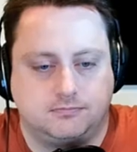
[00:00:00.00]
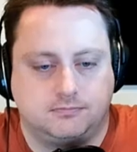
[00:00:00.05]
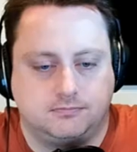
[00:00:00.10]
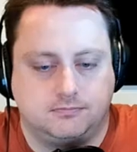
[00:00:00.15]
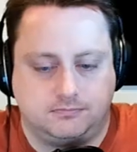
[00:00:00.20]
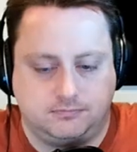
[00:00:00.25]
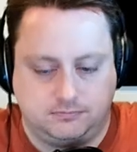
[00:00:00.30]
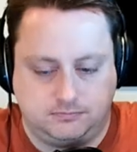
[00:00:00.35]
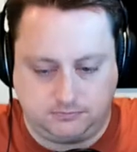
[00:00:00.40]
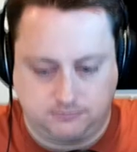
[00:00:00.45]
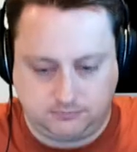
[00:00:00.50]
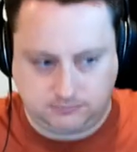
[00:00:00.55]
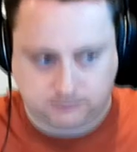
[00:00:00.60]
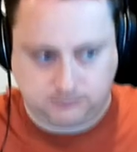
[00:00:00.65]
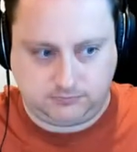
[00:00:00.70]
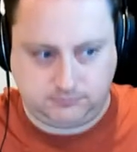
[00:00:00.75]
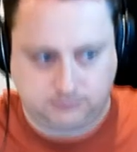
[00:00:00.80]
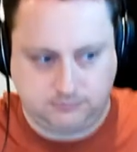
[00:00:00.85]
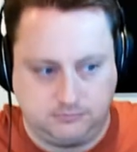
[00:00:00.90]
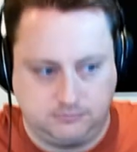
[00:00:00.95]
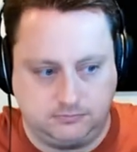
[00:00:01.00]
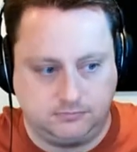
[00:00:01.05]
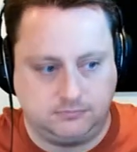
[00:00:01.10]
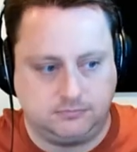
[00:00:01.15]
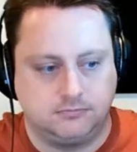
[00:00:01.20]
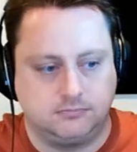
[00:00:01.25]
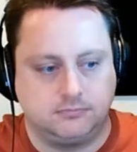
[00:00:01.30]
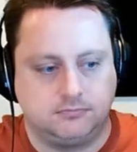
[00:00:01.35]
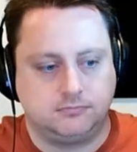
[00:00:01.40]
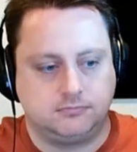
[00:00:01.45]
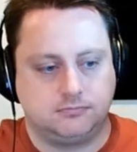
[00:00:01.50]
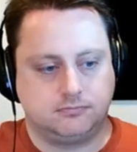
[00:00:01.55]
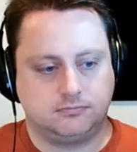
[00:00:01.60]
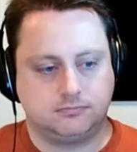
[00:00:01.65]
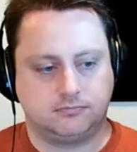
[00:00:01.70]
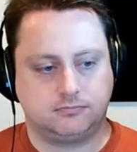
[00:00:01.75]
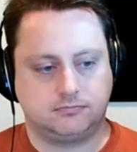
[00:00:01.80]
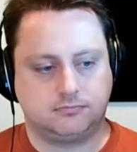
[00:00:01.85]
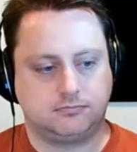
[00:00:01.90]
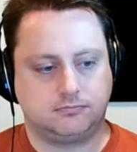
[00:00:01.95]

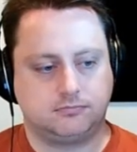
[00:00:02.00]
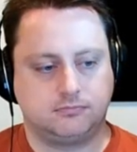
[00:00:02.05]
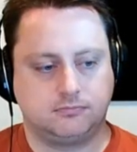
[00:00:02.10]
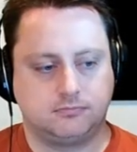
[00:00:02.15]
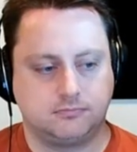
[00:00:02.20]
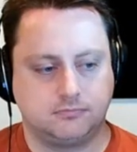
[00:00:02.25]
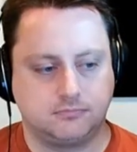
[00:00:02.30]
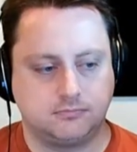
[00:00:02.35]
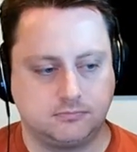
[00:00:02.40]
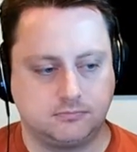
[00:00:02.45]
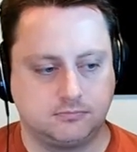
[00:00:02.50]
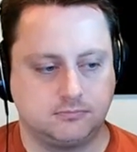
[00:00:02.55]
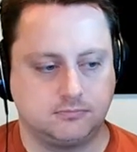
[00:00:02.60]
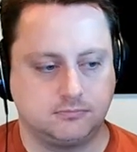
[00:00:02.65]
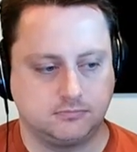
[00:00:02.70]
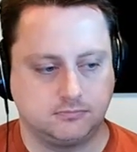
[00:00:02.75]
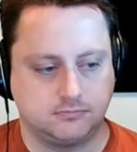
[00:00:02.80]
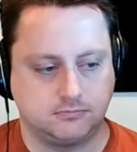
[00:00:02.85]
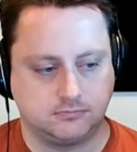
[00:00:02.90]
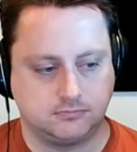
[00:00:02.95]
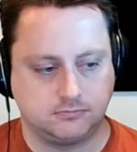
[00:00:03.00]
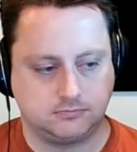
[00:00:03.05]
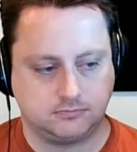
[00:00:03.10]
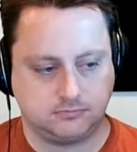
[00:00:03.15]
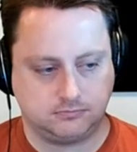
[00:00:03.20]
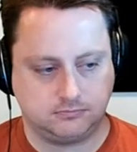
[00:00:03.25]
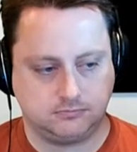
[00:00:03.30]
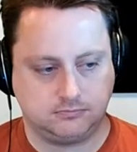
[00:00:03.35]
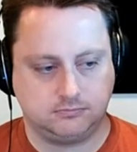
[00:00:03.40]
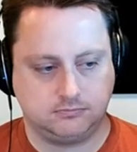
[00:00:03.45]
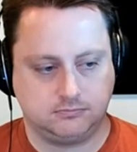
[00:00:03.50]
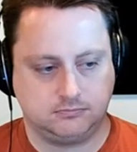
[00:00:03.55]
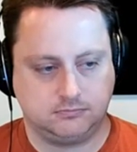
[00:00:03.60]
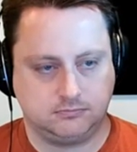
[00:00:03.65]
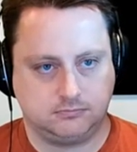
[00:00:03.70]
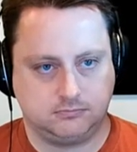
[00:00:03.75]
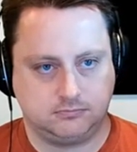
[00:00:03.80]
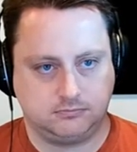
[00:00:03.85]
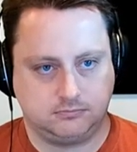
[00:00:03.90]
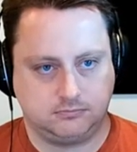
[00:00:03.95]

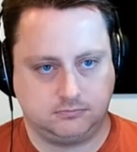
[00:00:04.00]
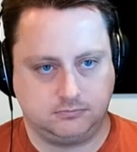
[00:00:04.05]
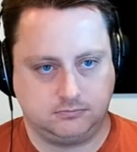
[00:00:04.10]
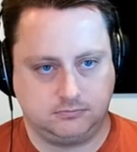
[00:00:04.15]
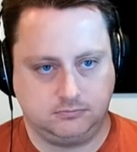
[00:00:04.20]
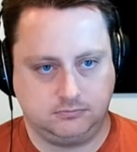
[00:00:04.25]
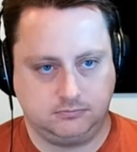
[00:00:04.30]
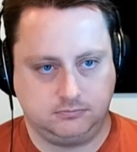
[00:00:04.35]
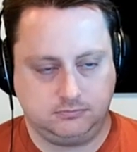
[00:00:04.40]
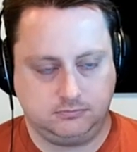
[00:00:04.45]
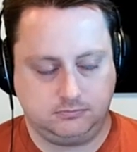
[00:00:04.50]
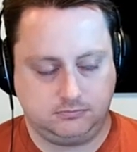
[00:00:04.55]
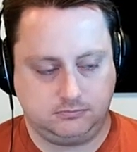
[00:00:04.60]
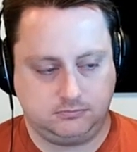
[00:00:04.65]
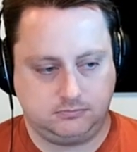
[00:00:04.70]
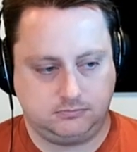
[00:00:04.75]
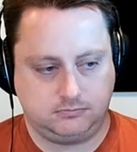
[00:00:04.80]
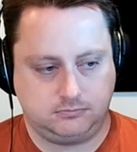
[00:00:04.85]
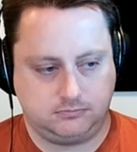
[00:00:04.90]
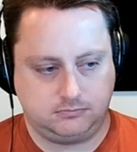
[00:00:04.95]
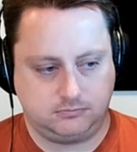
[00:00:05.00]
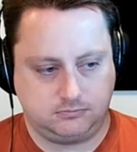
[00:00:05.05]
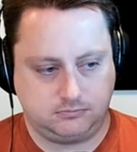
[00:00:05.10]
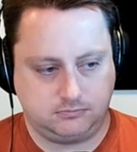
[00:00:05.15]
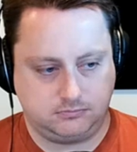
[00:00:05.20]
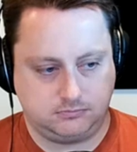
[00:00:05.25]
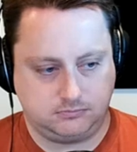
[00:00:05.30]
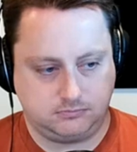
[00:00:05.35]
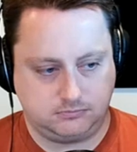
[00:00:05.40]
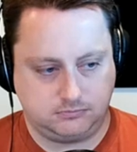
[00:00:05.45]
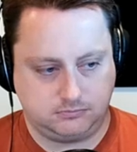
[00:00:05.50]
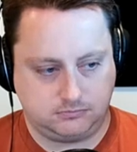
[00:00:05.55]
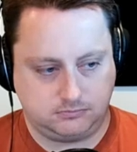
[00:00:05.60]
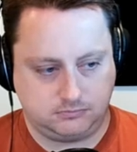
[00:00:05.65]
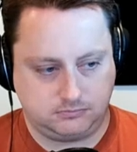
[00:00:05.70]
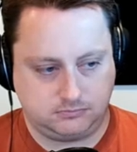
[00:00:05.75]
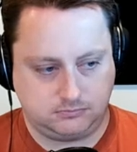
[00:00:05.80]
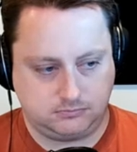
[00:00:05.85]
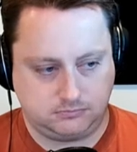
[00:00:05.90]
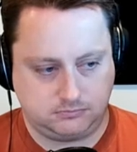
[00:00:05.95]

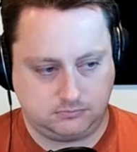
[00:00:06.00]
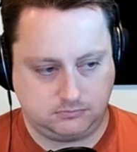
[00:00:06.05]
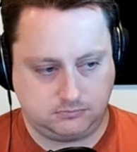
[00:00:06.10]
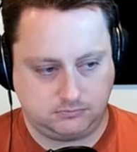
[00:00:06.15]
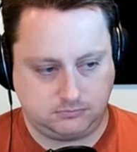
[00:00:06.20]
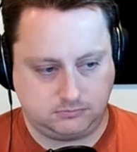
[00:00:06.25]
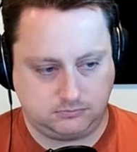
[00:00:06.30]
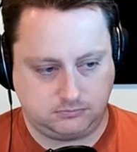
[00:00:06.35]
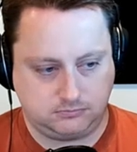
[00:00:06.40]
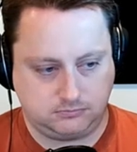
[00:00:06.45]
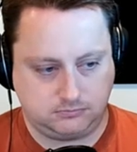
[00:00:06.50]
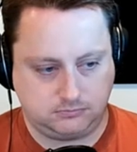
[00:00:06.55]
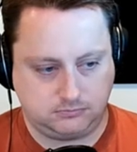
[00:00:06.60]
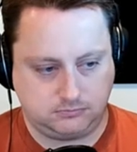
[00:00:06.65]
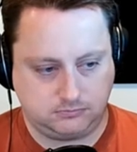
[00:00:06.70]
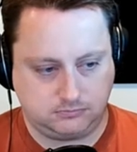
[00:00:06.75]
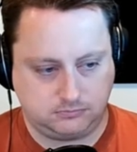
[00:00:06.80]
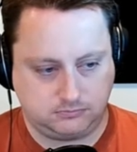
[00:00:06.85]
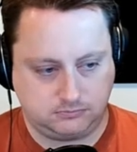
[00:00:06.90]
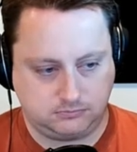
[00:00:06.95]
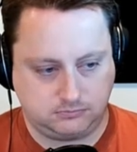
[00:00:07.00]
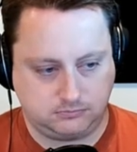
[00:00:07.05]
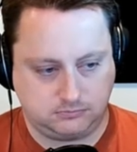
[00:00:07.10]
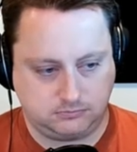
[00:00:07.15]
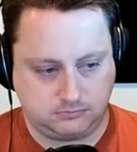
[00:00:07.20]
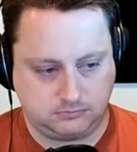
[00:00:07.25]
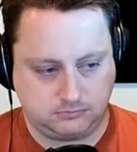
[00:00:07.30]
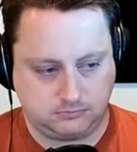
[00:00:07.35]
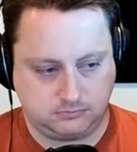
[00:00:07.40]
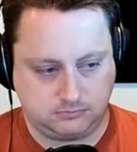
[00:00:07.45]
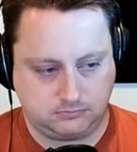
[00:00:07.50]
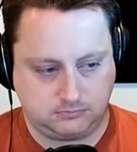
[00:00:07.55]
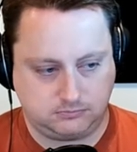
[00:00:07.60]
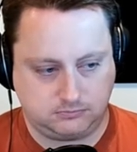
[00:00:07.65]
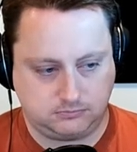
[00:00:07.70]
No words are spoken by the person on screen.